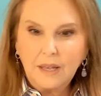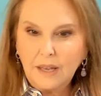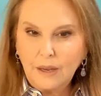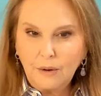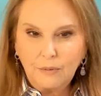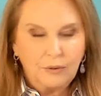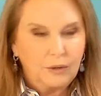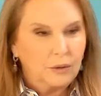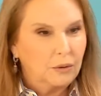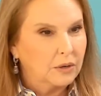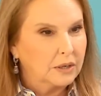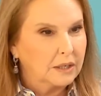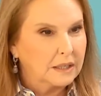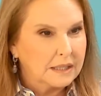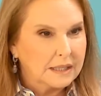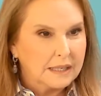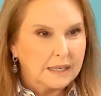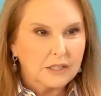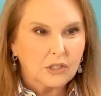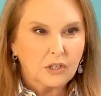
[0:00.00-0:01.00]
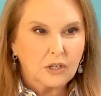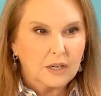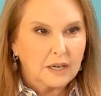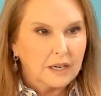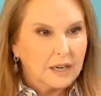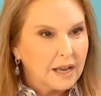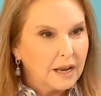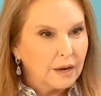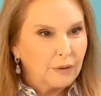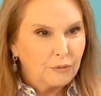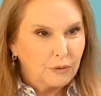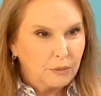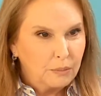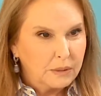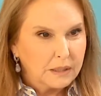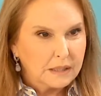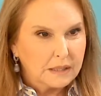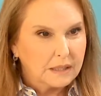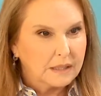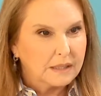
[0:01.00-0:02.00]
every organization and every
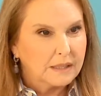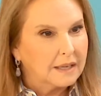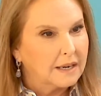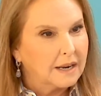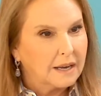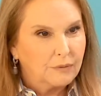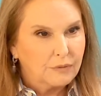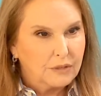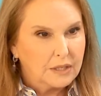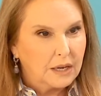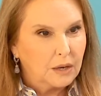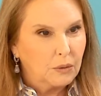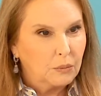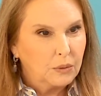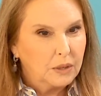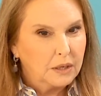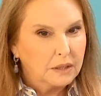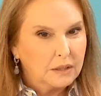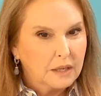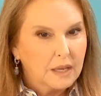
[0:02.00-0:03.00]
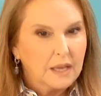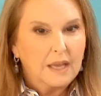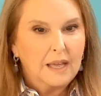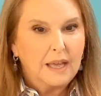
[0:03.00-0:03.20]
business that I've dealt with,